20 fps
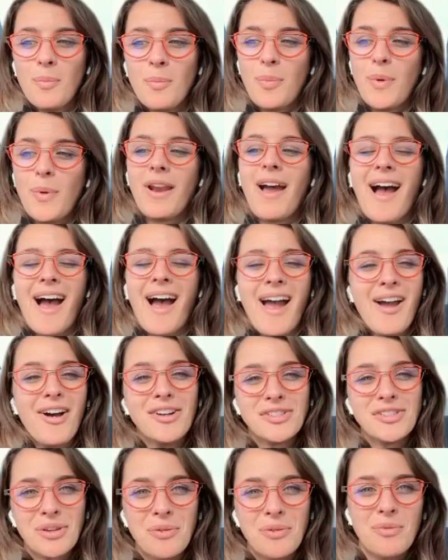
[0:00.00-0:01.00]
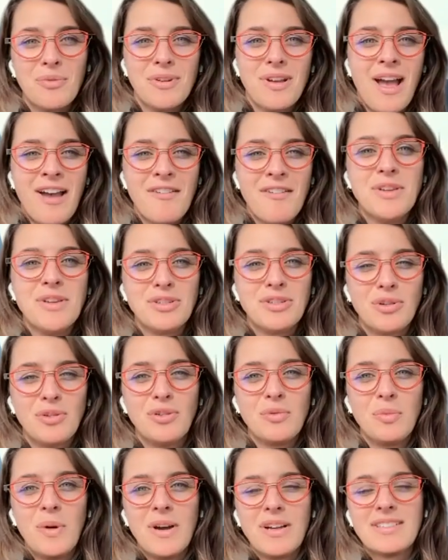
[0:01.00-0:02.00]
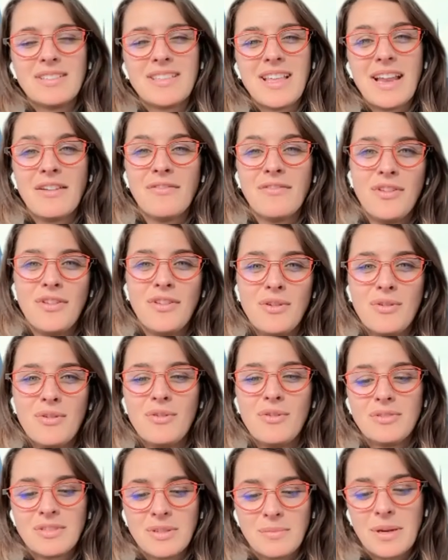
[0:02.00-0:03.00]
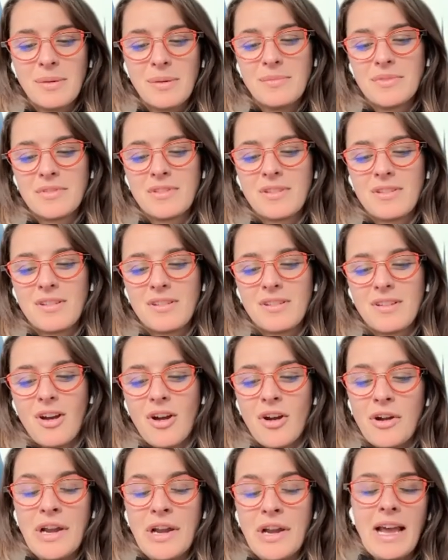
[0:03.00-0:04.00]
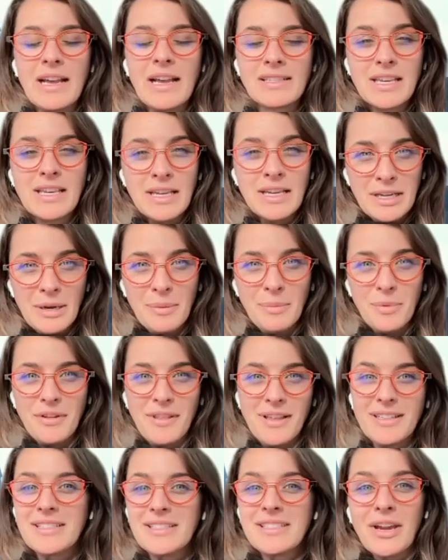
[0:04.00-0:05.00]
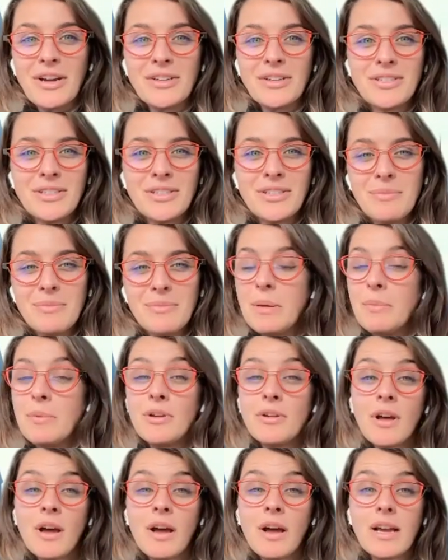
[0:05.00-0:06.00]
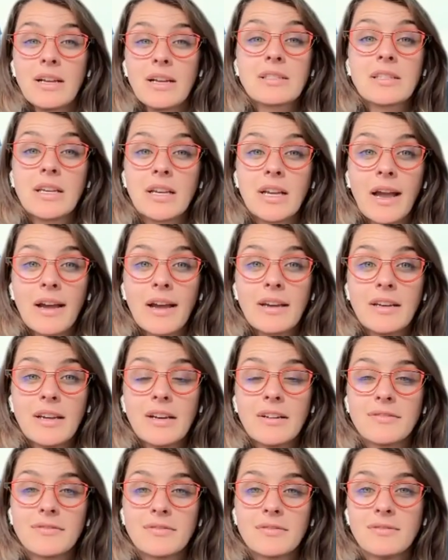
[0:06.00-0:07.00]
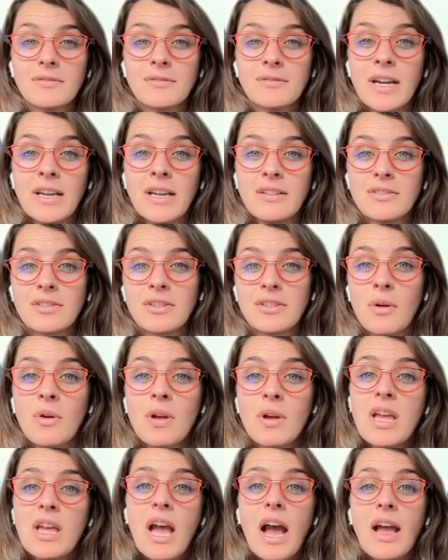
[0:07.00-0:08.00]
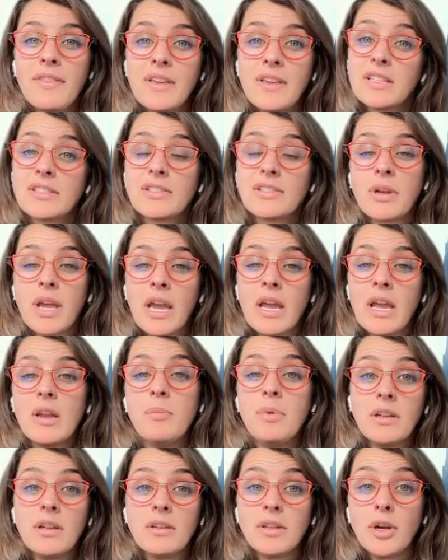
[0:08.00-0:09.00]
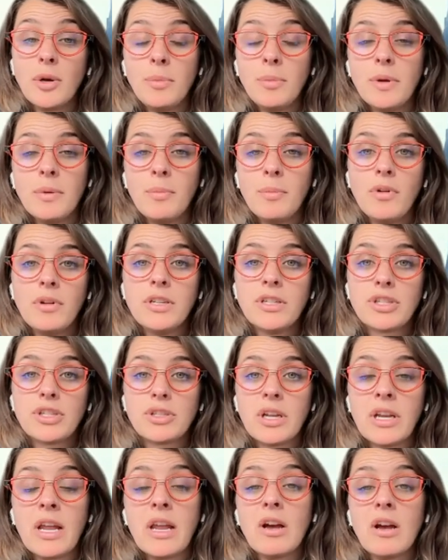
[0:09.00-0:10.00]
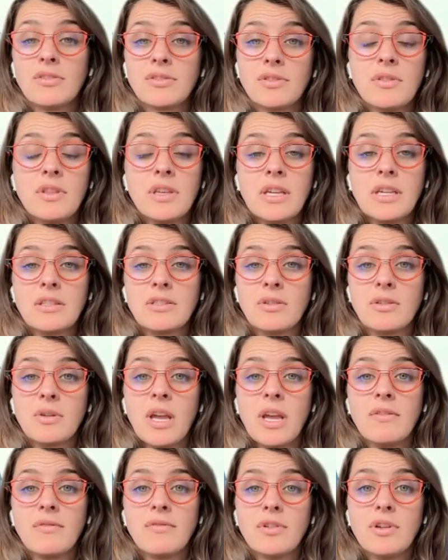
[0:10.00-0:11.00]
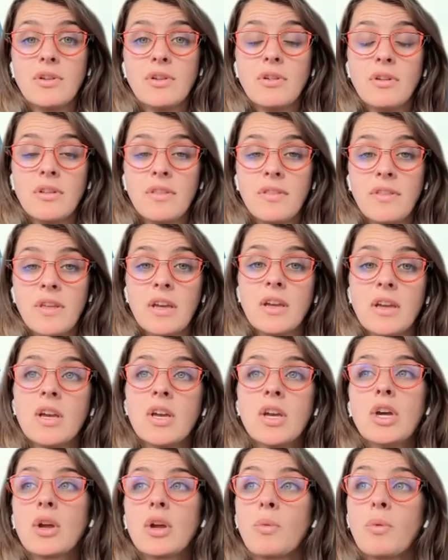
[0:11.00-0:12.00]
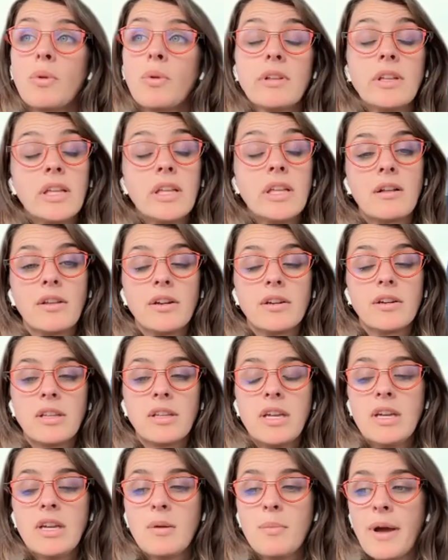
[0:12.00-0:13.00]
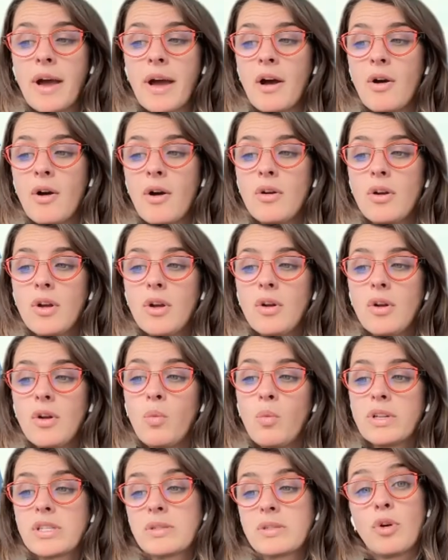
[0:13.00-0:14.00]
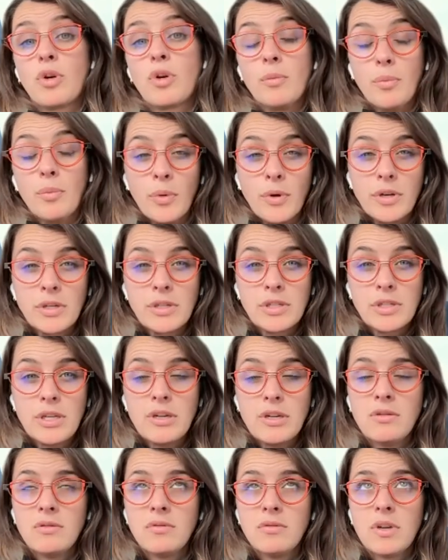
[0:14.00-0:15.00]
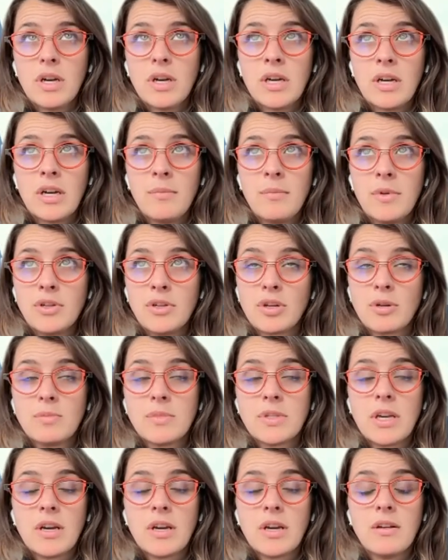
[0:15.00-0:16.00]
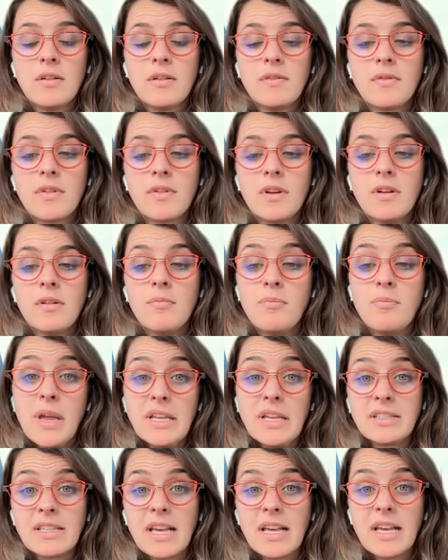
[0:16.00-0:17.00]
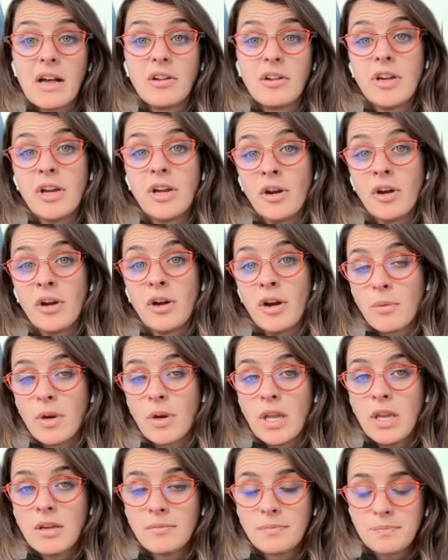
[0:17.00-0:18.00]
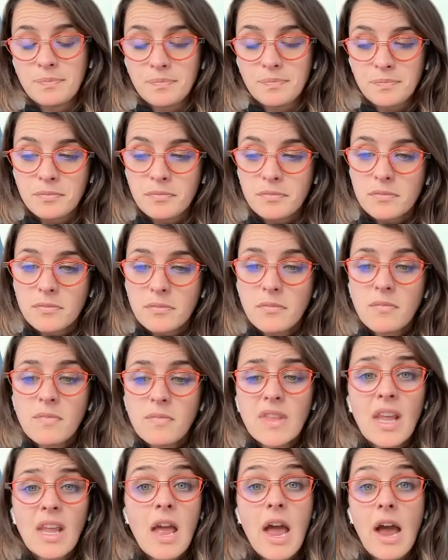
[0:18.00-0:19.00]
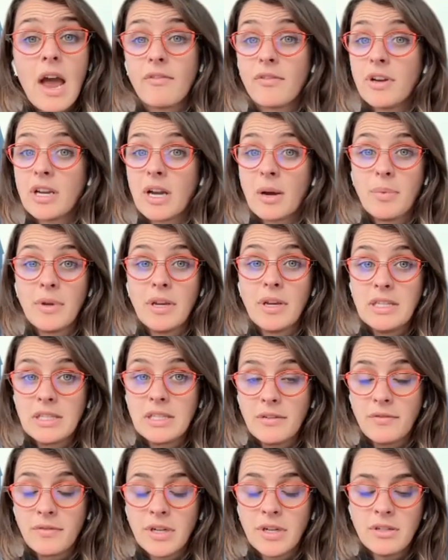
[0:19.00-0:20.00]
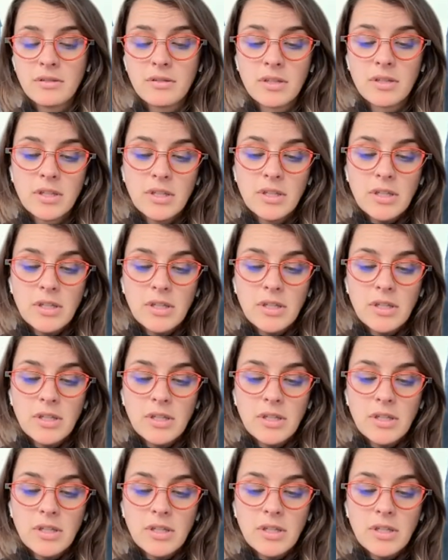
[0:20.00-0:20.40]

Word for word: but I also have been told once that if you sometimes aren't asking a number that scares you, maybe you're not asking high enough, right? So I think it's okay to be a little bit bullish. And I also think it's okay for you to think really clearly about what's more important to you um, in terms of base salary or equity. Every company is different.